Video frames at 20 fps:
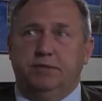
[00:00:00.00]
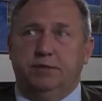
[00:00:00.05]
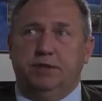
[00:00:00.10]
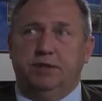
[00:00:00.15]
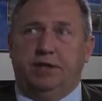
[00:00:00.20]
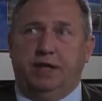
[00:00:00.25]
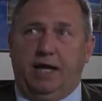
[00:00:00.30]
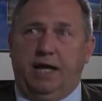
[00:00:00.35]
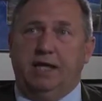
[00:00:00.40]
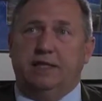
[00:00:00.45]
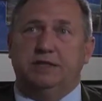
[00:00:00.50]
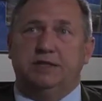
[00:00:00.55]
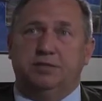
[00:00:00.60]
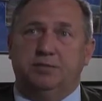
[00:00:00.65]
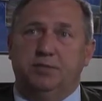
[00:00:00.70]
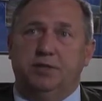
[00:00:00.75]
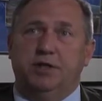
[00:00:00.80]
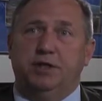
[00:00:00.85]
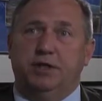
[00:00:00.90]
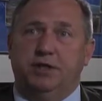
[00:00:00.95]

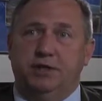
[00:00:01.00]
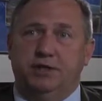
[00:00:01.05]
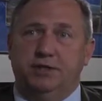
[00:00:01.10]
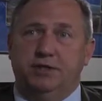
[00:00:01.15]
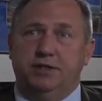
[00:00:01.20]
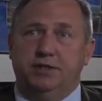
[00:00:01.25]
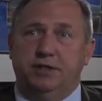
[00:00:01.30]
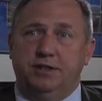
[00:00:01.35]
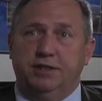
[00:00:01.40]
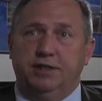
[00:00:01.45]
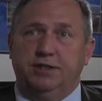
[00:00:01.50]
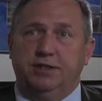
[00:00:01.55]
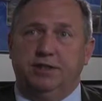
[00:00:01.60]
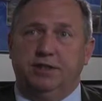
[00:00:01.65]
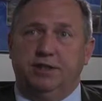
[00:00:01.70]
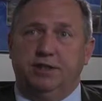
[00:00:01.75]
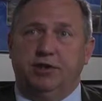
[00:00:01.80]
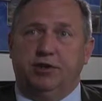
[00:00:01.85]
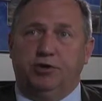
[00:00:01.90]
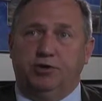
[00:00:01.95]
enhancement and
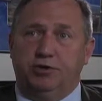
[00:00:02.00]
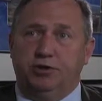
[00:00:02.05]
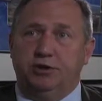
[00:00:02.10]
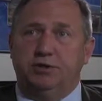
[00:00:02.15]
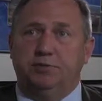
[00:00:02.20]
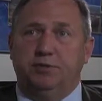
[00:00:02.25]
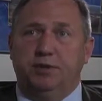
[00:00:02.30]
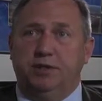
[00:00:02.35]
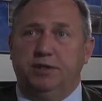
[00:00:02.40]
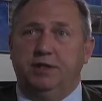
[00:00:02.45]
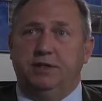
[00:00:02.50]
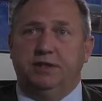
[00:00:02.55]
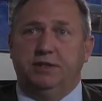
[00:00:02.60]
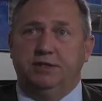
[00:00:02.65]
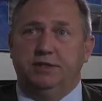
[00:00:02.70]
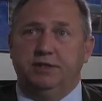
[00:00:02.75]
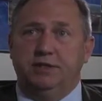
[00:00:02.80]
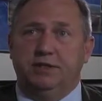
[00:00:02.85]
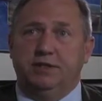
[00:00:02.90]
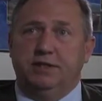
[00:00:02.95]
encouragement,
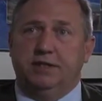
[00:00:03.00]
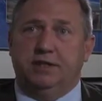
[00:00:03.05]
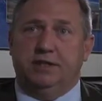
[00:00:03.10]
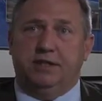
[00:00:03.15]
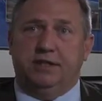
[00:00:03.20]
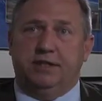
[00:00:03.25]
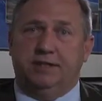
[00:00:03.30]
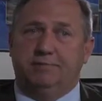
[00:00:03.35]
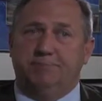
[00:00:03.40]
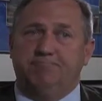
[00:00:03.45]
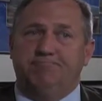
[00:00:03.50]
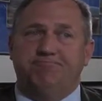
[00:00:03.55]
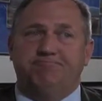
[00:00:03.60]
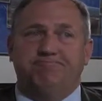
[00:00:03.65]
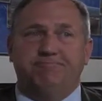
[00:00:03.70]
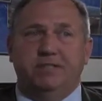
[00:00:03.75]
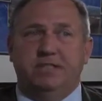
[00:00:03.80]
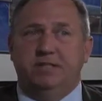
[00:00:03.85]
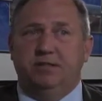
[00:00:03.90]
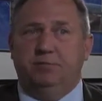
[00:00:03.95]
and
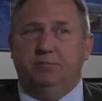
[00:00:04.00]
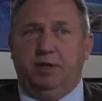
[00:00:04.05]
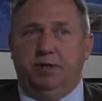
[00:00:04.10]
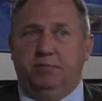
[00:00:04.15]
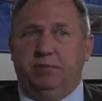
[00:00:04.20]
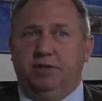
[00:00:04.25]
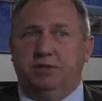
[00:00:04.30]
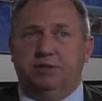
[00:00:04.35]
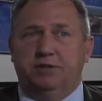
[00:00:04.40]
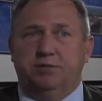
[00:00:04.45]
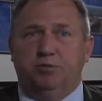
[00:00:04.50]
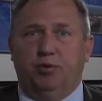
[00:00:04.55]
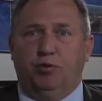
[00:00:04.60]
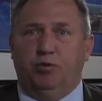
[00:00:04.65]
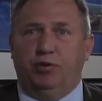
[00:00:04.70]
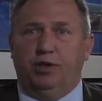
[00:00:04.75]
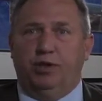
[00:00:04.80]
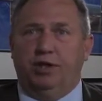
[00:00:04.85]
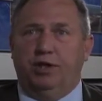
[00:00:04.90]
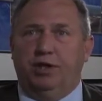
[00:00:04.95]
maybe
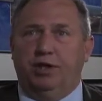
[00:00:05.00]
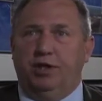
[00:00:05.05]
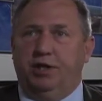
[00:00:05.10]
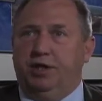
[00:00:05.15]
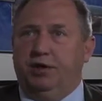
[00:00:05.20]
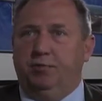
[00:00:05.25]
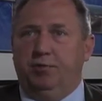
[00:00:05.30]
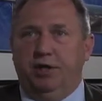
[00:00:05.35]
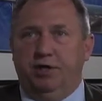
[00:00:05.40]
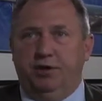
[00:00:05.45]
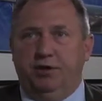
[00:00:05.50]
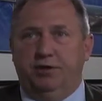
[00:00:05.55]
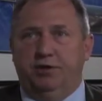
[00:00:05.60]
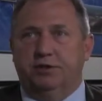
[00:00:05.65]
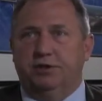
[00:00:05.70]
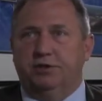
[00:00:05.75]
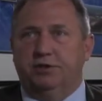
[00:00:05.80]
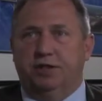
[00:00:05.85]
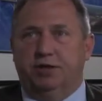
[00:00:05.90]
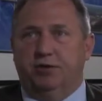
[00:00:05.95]
exploring an incubator,
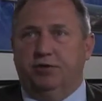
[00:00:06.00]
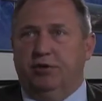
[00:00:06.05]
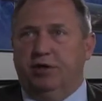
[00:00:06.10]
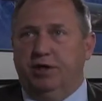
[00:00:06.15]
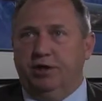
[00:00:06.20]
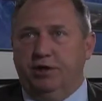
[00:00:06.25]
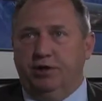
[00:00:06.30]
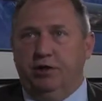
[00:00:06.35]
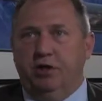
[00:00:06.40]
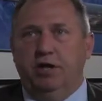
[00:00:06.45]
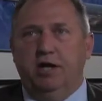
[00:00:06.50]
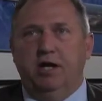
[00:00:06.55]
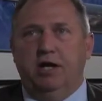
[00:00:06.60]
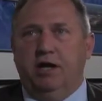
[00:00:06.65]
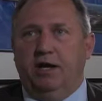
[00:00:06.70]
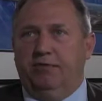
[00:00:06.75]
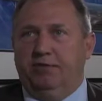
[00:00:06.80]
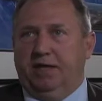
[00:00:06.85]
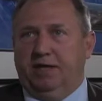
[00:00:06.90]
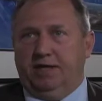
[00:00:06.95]
accelerator,
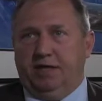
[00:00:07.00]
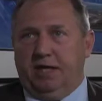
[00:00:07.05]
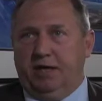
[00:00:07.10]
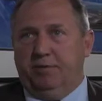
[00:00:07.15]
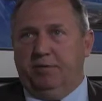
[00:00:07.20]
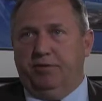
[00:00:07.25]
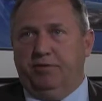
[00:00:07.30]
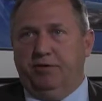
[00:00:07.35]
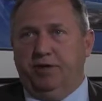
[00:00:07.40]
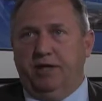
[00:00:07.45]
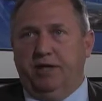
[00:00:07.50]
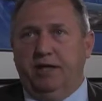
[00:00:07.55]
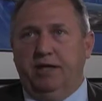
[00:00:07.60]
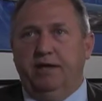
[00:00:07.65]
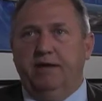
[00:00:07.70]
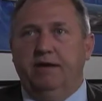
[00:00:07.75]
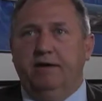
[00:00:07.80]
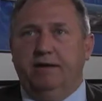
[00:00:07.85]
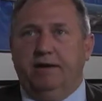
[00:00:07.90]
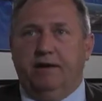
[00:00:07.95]
and that type of
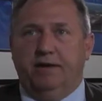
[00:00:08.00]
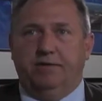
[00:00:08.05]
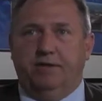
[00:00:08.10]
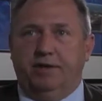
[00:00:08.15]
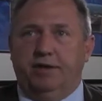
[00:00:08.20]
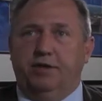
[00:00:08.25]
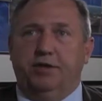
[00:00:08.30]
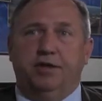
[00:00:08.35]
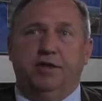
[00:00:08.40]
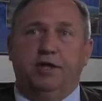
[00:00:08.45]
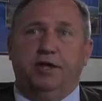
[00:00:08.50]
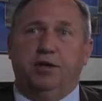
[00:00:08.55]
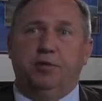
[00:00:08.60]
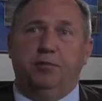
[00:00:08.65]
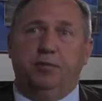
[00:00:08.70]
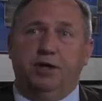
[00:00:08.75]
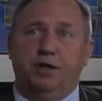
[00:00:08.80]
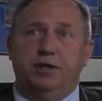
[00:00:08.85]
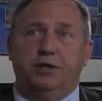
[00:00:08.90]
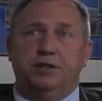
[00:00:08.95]
thing. I think the
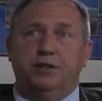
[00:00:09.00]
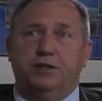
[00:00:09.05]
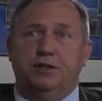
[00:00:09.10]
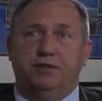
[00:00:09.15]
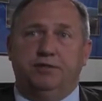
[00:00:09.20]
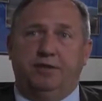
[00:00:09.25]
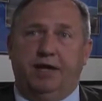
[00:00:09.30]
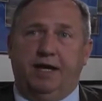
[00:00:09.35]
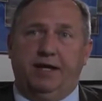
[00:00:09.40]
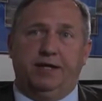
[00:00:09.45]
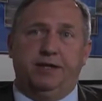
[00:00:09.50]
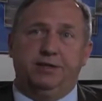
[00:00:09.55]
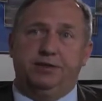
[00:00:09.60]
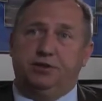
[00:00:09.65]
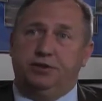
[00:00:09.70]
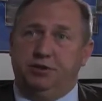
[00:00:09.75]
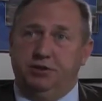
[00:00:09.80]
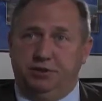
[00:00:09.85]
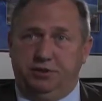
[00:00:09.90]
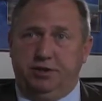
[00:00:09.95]
Gigabit
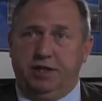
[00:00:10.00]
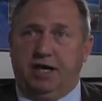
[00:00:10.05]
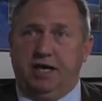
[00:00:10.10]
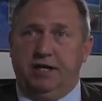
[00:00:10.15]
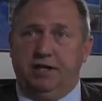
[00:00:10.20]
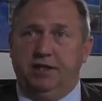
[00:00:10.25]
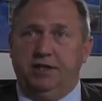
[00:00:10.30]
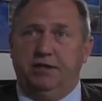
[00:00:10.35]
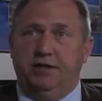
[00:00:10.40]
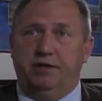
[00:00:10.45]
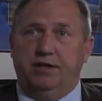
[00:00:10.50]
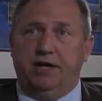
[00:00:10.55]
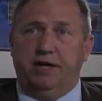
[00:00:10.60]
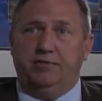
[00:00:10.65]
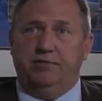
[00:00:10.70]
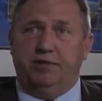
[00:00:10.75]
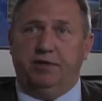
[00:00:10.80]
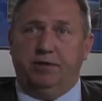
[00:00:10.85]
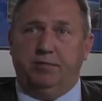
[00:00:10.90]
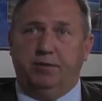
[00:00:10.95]
advantage could tie into
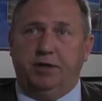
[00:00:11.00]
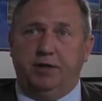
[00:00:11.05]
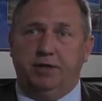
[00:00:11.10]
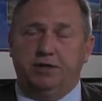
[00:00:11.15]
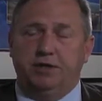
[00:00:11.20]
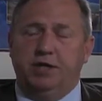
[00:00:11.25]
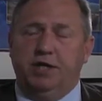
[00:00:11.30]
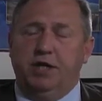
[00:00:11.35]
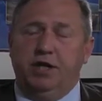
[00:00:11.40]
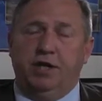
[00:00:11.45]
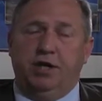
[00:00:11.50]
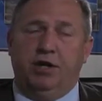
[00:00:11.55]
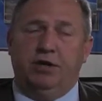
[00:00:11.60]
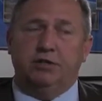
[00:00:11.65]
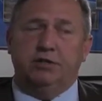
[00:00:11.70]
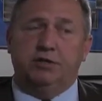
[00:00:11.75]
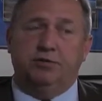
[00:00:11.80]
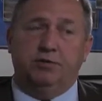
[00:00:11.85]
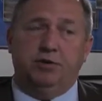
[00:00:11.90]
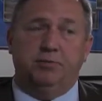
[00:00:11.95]
that very much. It
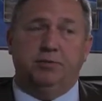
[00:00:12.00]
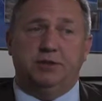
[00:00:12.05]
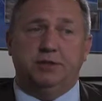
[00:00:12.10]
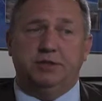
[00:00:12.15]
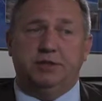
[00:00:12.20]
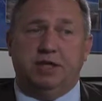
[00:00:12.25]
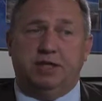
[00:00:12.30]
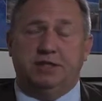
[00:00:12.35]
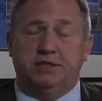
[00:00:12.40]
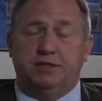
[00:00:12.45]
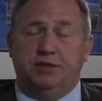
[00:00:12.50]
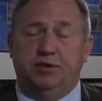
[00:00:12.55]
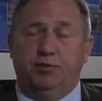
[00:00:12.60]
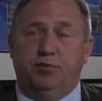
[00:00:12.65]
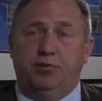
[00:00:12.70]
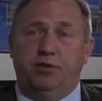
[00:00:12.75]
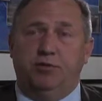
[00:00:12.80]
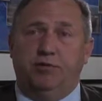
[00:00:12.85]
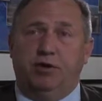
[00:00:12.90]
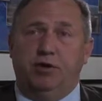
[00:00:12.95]
also very much ties into
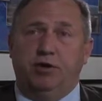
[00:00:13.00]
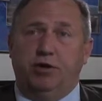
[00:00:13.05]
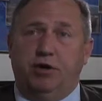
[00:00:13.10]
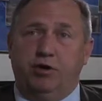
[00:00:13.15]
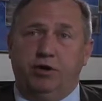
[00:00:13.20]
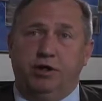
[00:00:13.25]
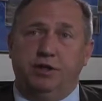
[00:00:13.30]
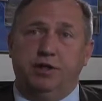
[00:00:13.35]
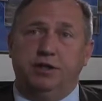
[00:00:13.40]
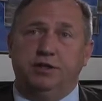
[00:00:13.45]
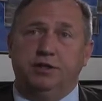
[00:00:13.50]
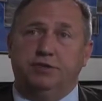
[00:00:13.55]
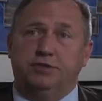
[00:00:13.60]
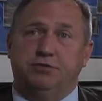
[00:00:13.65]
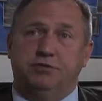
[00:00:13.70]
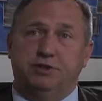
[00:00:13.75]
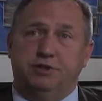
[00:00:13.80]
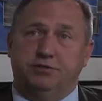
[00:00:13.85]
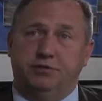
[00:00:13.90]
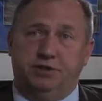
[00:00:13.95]
one of our target
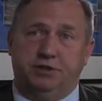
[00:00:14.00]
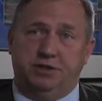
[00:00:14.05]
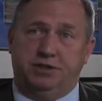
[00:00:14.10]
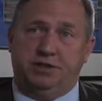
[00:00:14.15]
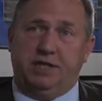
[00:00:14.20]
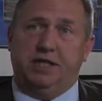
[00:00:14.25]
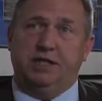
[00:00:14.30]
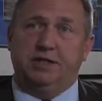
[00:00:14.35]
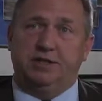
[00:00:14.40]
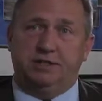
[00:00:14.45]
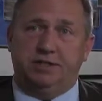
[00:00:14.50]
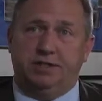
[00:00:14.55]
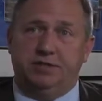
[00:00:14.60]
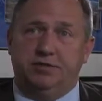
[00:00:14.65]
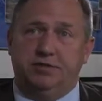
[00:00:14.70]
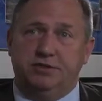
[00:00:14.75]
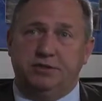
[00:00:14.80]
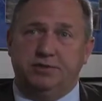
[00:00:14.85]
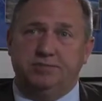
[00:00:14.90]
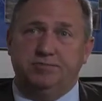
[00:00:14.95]
industries, which is data
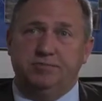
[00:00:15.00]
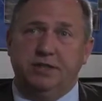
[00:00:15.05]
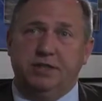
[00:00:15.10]
centers.